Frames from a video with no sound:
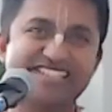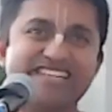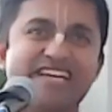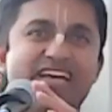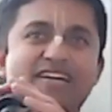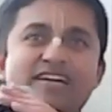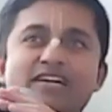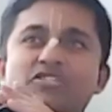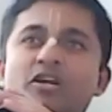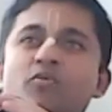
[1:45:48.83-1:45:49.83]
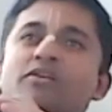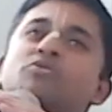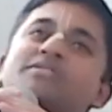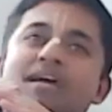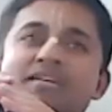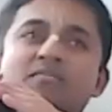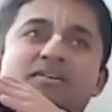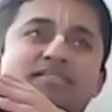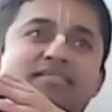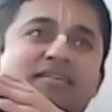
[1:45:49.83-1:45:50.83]
Theek hai. Chalo, we'll do
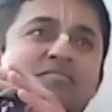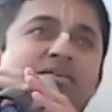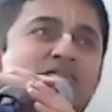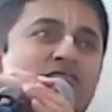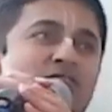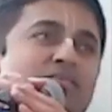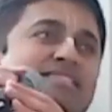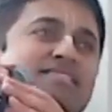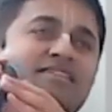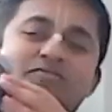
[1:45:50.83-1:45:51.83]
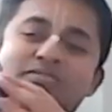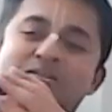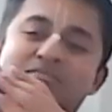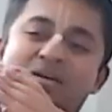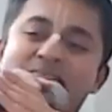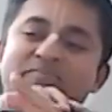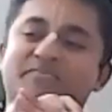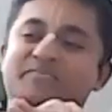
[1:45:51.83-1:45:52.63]
stand-up kirtan because we've been sitting for some time.